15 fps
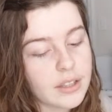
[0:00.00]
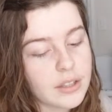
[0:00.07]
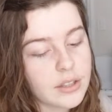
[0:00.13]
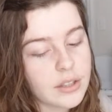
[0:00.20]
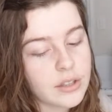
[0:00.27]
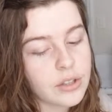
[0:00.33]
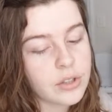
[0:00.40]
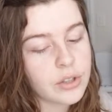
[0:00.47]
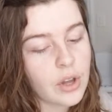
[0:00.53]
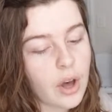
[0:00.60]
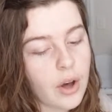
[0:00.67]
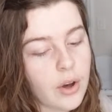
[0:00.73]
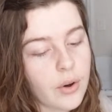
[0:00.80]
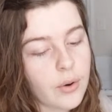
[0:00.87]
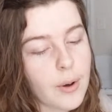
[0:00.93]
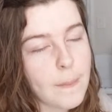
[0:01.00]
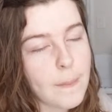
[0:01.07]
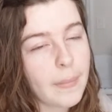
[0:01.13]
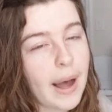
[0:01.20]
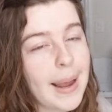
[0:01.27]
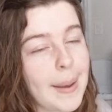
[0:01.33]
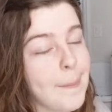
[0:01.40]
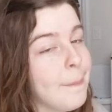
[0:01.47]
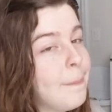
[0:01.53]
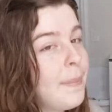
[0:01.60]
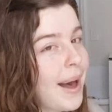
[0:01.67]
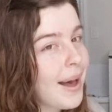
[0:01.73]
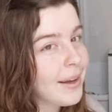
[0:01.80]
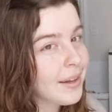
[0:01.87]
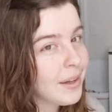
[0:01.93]
So my
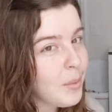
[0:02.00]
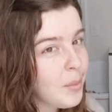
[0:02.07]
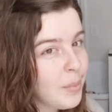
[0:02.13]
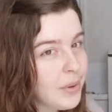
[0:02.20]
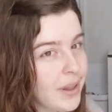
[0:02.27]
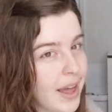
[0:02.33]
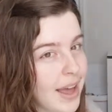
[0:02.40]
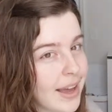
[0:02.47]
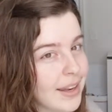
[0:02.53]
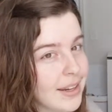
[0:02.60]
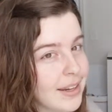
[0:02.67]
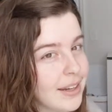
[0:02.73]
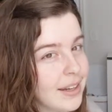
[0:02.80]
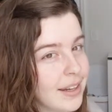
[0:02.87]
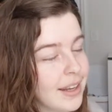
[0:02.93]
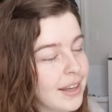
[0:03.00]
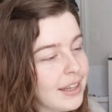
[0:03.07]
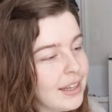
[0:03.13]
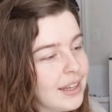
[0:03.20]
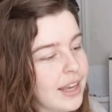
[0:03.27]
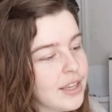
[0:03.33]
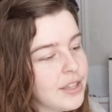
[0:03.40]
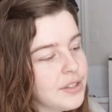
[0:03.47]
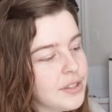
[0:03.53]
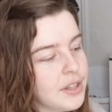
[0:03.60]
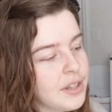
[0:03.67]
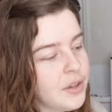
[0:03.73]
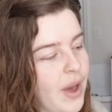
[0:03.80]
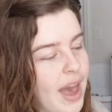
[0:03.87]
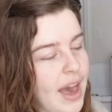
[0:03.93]
backup plan is to
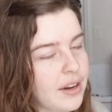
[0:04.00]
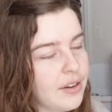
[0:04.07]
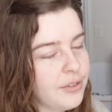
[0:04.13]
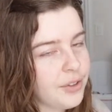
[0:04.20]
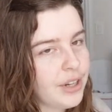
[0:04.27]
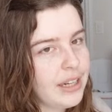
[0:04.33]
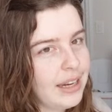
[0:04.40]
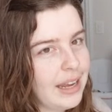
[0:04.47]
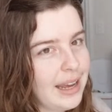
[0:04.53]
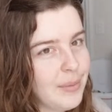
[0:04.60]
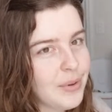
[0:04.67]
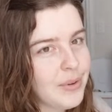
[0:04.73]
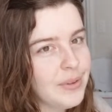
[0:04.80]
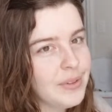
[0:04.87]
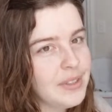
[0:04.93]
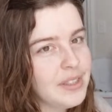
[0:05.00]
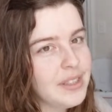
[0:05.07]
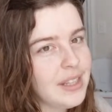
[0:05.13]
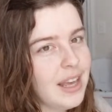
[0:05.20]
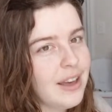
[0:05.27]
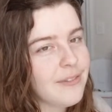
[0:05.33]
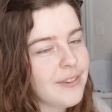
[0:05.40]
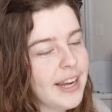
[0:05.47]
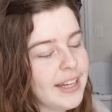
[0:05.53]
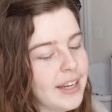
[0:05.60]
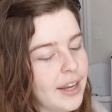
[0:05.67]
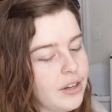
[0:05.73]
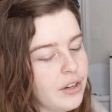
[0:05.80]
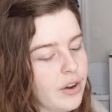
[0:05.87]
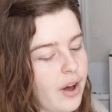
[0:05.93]
do Anne of Green Gables. If I
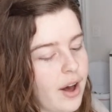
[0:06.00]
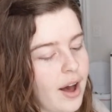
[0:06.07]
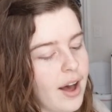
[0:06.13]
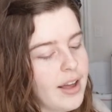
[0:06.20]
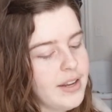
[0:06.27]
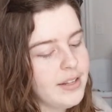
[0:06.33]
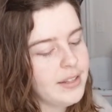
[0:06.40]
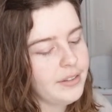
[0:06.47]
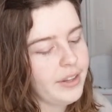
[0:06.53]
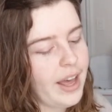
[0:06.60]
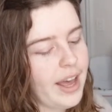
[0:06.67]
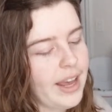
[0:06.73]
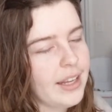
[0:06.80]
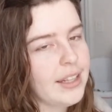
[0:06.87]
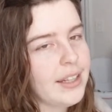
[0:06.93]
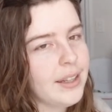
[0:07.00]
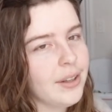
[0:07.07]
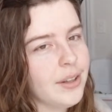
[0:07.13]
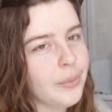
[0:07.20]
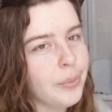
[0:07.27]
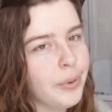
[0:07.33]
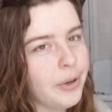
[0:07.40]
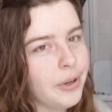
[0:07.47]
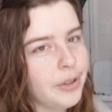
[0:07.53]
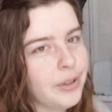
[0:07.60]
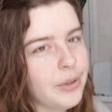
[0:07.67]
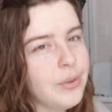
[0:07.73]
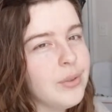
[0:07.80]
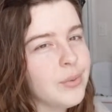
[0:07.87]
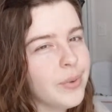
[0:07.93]
cannot, like,
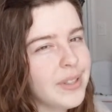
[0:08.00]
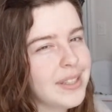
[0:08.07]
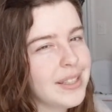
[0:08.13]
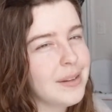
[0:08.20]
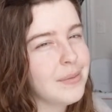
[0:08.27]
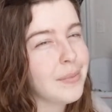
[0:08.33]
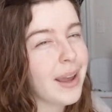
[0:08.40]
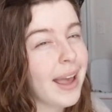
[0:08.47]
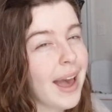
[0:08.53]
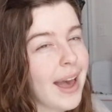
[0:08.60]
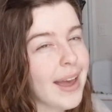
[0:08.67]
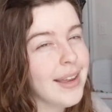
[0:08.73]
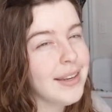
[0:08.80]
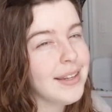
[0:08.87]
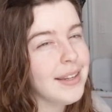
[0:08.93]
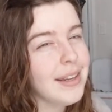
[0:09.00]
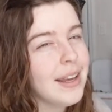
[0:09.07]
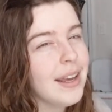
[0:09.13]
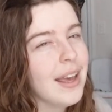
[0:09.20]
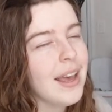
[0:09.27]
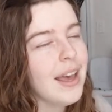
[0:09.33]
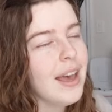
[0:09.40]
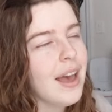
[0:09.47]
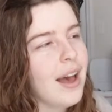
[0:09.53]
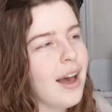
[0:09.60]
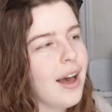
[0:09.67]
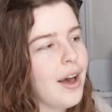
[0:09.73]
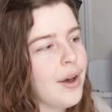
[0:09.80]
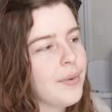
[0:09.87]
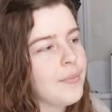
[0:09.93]
produce what's in my head,
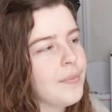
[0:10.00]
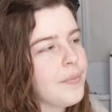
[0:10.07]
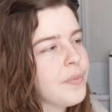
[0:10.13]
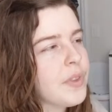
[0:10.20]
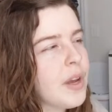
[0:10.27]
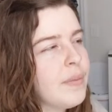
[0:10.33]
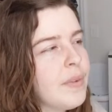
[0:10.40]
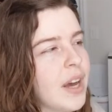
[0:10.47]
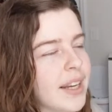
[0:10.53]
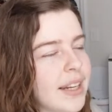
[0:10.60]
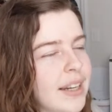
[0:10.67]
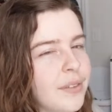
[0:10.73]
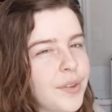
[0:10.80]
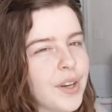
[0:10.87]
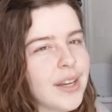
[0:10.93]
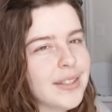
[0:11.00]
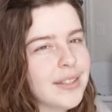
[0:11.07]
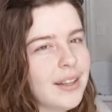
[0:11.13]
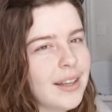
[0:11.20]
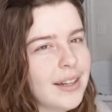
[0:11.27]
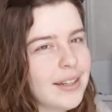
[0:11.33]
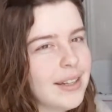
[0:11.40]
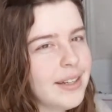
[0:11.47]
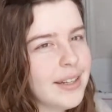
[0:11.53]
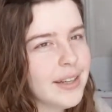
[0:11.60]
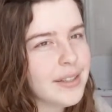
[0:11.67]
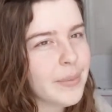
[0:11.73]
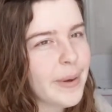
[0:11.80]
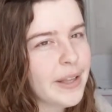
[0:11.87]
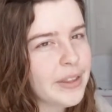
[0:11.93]
I'm not going to give you guys a lot of
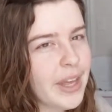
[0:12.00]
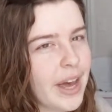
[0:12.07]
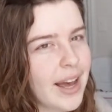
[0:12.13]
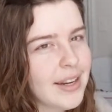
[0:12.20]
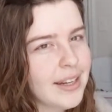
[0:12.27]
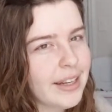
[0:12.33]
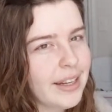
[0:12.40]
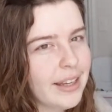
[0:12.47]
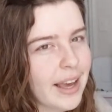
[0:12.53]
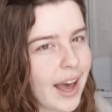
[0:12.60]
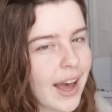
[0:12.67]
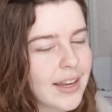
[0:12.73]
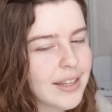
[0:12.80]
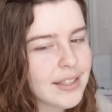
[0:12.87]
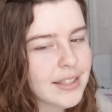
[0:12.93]
details about that yet.